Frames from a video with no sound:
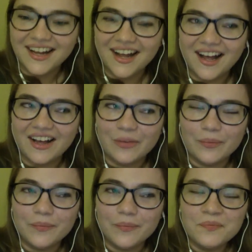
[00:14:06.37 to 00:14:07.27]

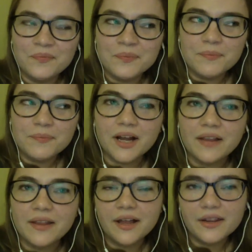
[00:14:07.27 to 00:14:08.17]
But on
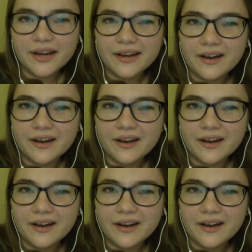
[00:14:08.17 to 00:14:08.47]
the other hand,